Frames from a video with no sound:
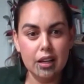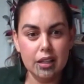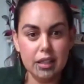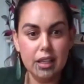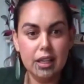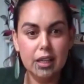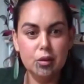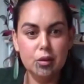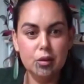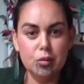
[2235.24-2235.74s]

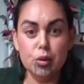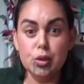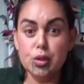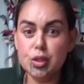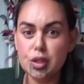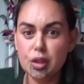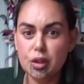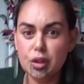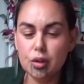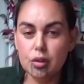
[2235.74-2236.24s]
again, was
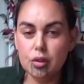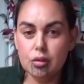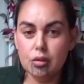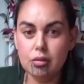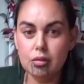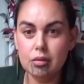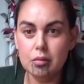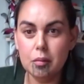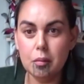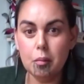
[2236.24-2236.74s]

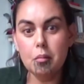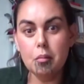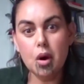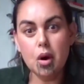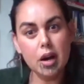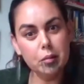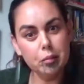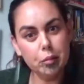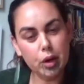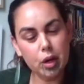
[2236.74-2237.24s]
so
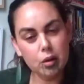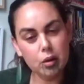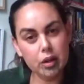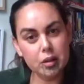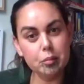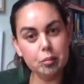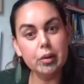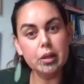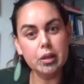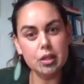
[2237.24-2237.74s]
mind
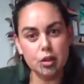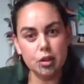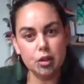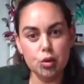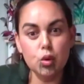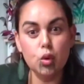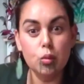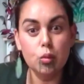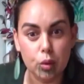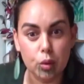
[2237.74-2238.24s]
blowing but so
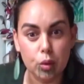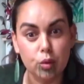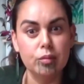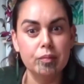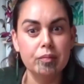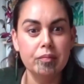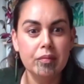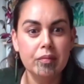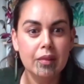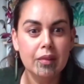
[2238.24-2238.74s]
normal.
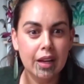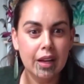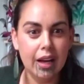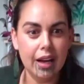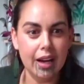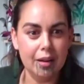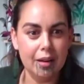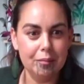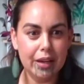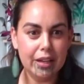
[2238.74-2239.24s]

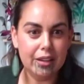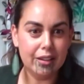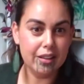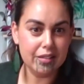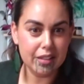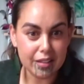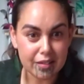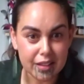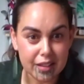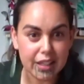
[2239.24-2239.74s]
Um, and I
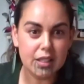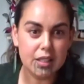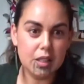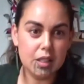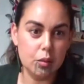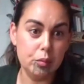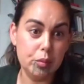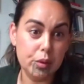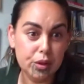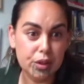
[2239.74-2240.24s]
think that's
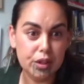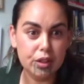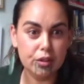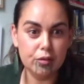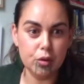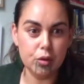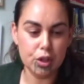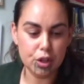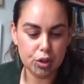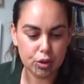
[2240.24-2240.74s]
the beauty
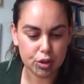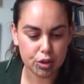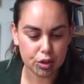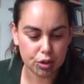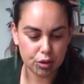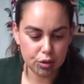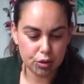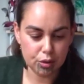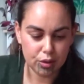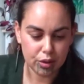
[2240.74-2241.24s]
of what you
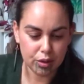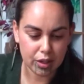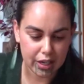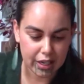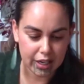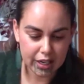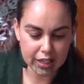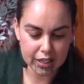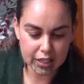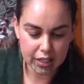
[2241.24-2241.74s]
do
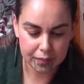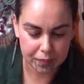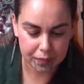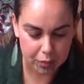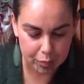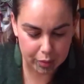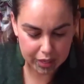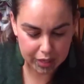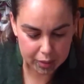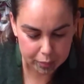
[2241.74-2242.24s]
uh, in
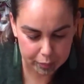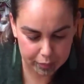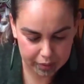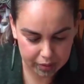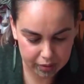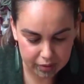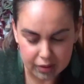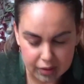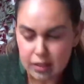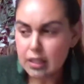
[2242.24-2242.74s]
the
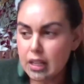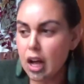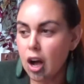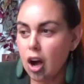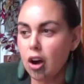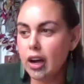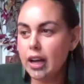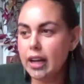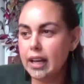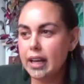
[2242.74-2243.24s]
paper.
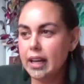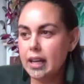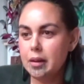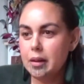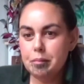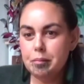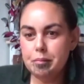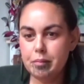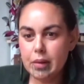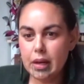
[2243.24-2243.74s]
I
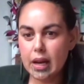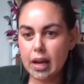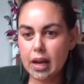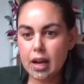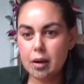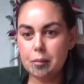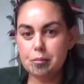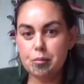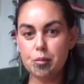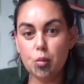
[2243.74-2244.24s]
am
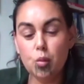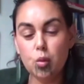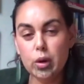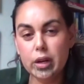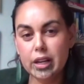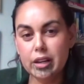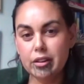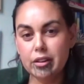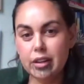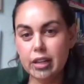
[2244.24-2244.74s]
um,
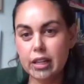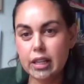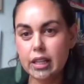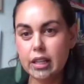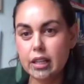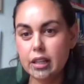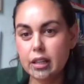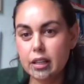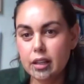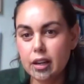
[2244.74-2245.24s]

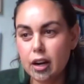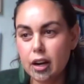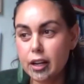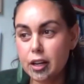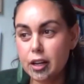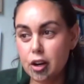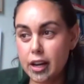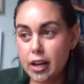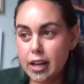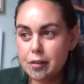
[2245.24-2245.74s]
weary
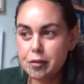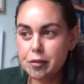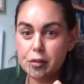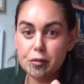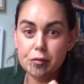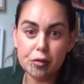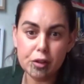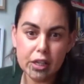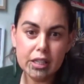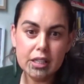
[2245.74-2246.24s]
and I have
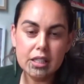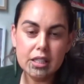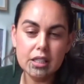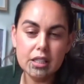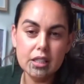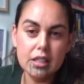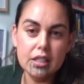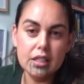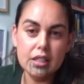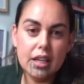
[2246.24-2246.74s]

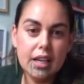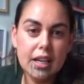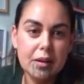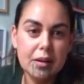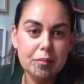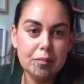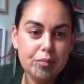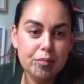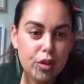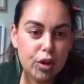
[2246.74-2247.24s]
invited
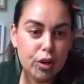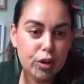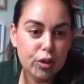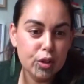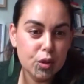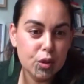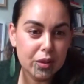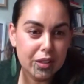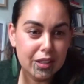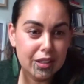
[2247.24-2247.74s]
um,
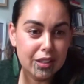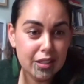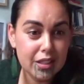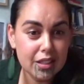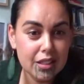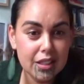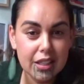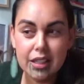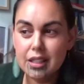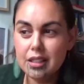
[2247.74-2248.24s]
those who are
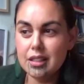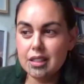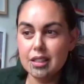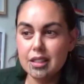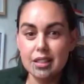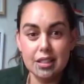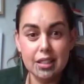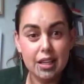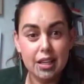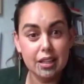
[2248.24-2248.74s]
listening to
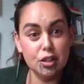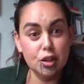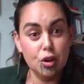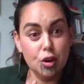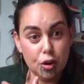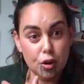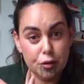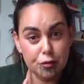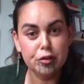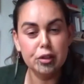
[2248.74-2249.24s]
start to
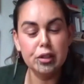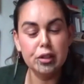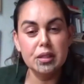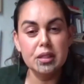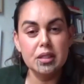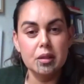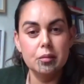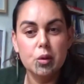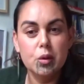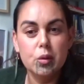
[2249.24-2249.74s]
offer in
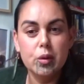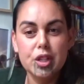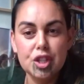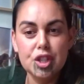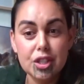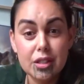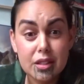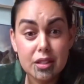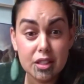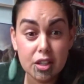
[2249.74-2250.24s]
some
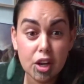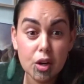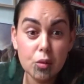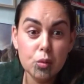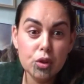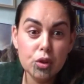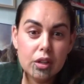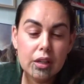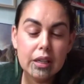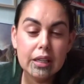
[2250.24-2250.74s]
questions. And I
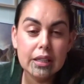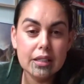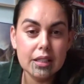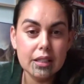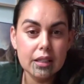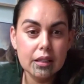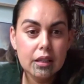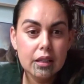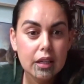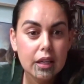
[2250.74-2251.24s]
would like
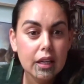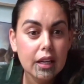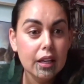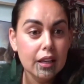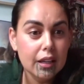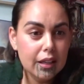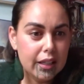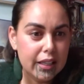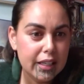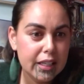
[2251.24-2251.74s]
to
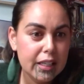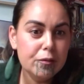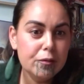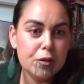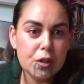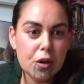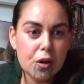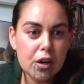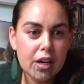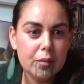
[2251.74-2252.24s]
leave
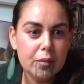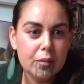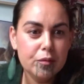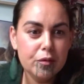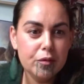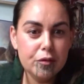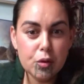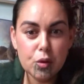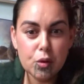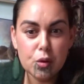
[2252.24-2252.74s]
time
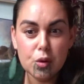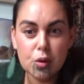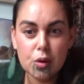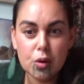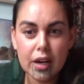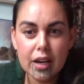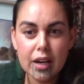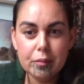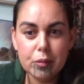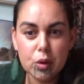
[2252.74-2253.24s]

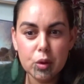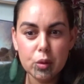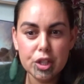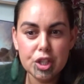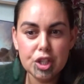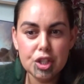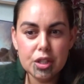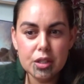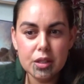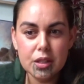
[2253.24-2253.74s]
for um,
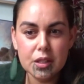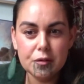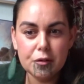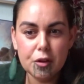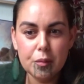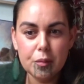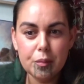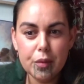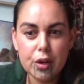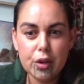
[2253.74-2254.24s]
questions
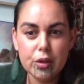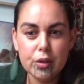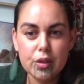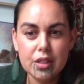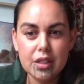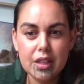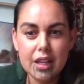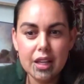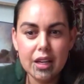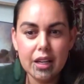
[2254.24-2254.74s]
from
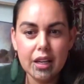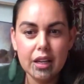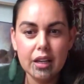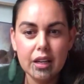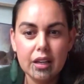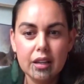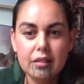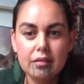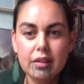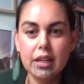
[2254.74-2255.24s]
those that
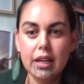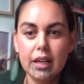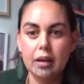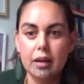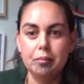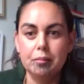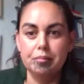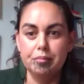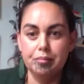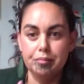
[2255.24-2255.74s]
are
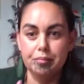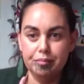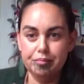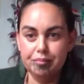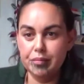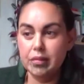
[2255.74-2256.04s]
um,